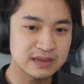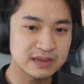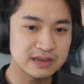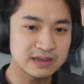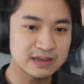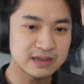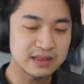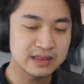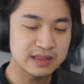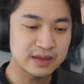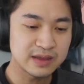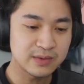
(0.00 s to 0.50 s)

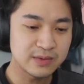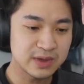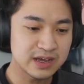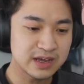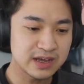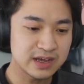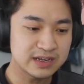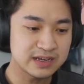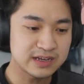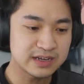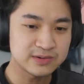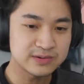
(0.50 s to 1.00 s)
And then we
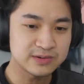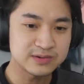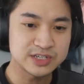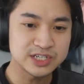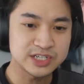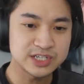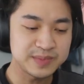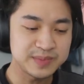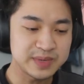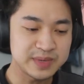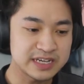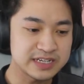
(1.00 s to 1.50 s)
got, you know,
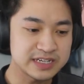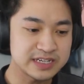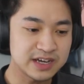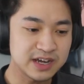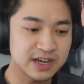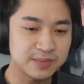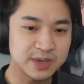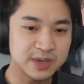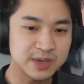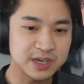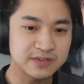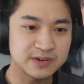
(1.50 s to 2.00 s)
Jimmy and
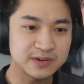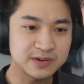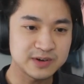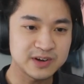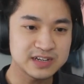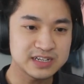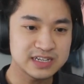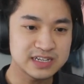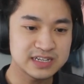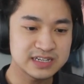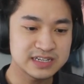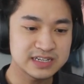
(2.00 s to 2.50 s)
Tommy, of
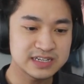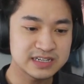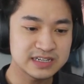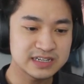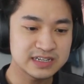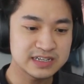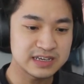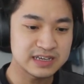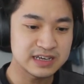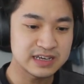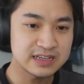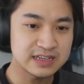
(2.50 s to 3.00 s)
course.
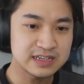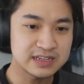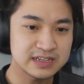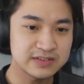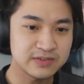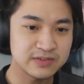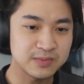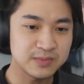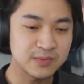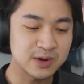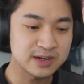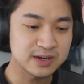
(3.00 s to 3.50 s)
Yes,
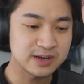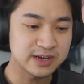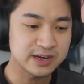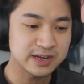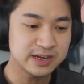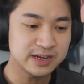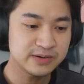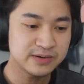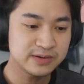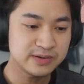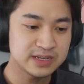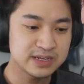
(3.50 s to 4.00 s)
from Why R
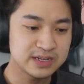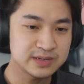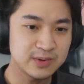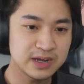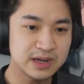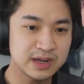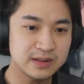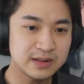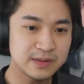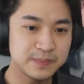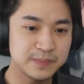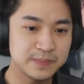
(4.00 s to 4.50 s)
U as
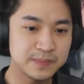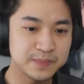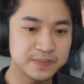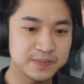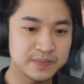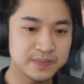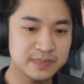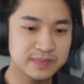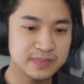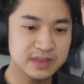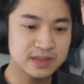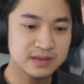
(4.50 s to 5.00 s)
well.
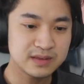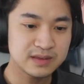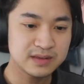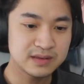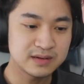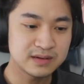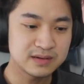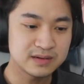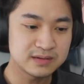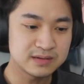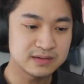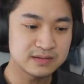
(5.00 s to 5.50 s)

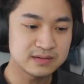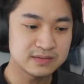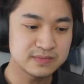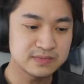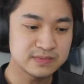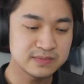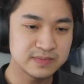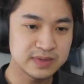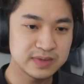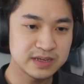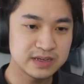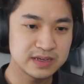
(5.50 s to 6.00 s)
Oh.
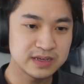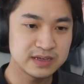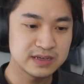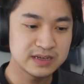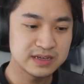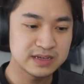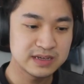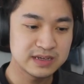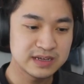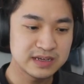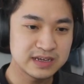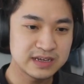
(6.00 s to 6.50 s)

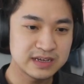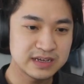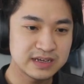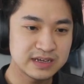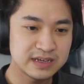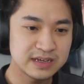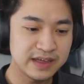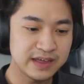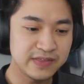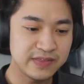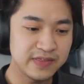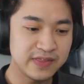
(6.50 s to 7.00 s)

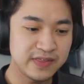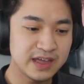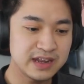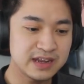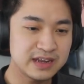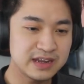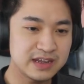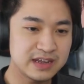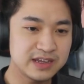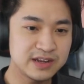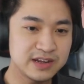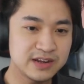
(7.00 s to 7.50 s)
And
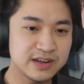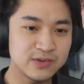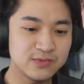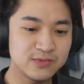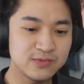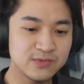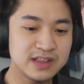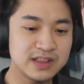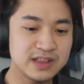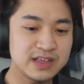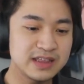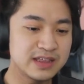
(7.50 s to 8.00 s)
then, you know,
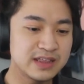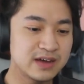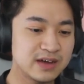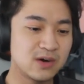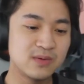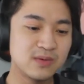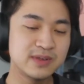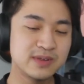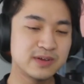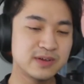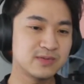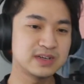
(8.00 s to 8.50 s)
really the
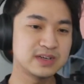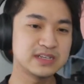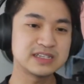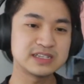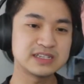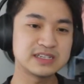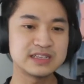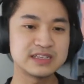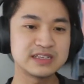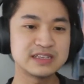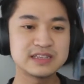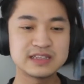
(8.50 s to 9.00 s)
only
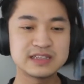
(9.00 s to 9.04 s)
reason